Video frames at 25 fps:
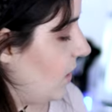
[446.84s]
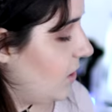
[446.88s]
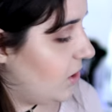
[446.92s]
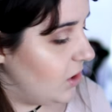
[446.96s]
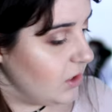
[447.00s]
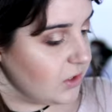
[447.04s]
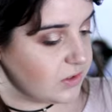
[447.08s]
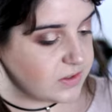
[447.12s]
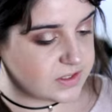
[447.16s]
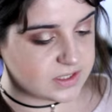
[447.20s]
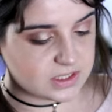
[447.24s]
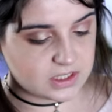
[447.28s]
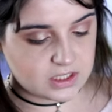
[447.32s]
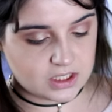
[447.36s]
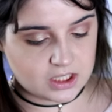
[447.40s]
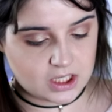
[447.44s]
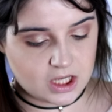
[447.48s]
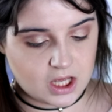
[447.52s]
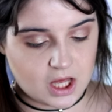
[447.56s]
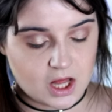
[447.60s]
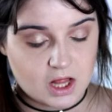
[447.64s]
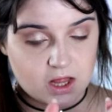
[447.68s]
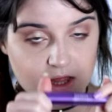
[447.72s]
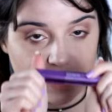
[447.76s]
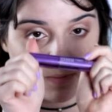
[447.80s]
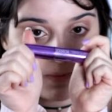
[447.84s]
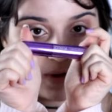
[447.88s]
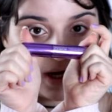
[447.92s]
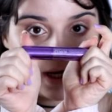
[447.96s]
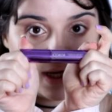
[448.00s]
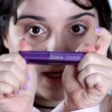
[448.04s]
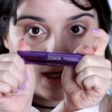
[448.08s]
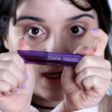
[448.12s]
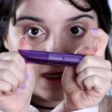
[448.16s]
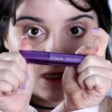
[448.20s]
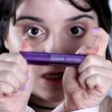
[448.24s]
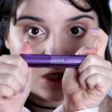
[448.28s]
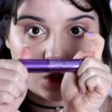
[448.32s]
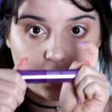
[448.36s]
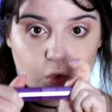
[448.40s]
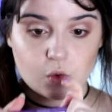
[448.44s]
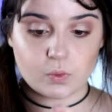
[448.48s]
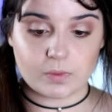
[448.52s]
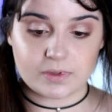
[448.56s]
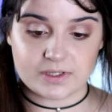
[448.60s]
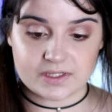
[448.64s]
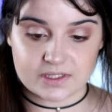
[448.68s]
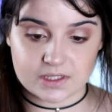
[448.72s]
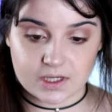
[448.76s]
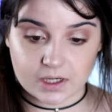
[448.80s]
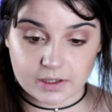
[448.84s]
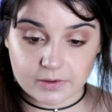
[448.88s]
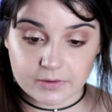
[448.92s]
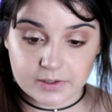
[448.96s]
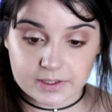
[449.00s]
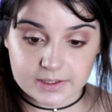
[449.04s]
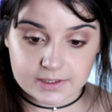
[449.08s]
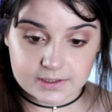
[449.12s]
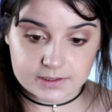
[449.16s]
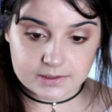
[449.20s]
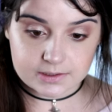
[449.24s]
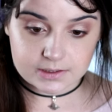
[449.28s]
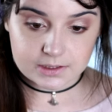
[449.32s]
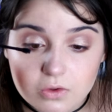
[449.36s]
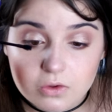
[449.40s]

using my Kiko mascara.